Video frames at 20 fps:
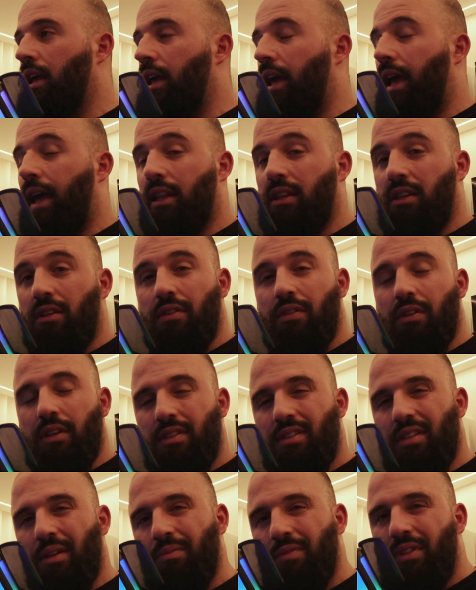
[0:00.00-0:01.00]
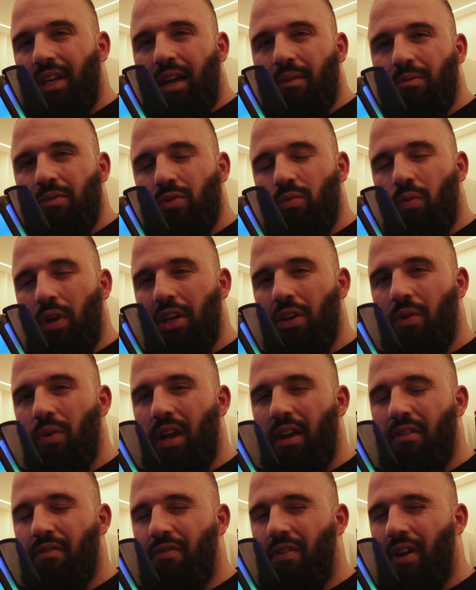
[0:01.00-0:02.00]
and sometimes when you
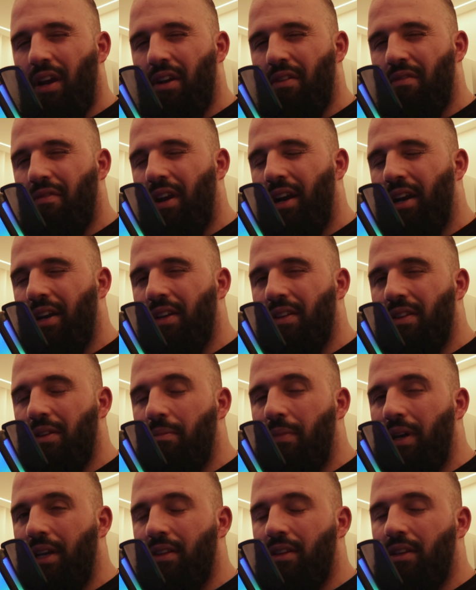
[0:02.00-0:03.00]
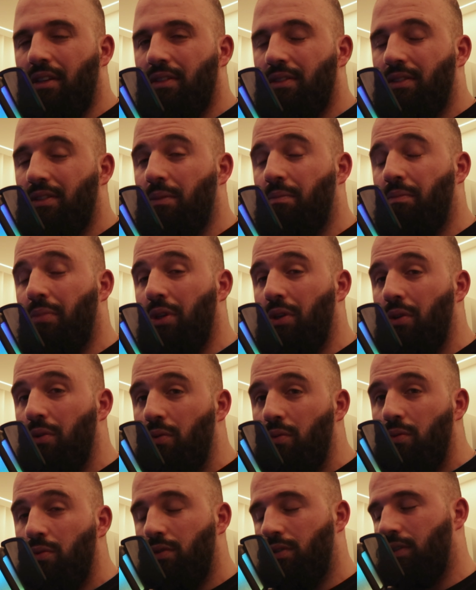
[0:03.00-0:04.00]
have very, very demanding
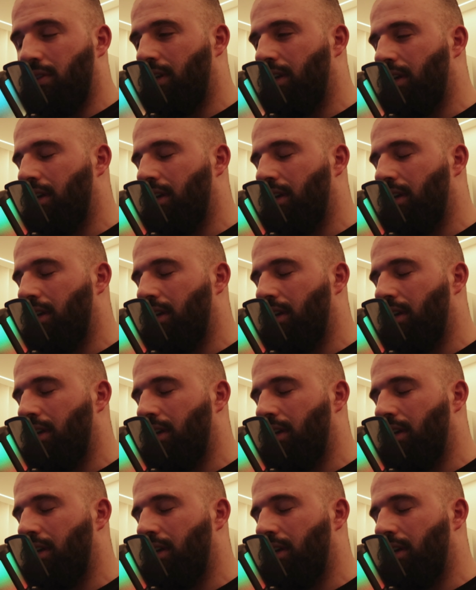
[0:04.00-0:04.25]
CPUs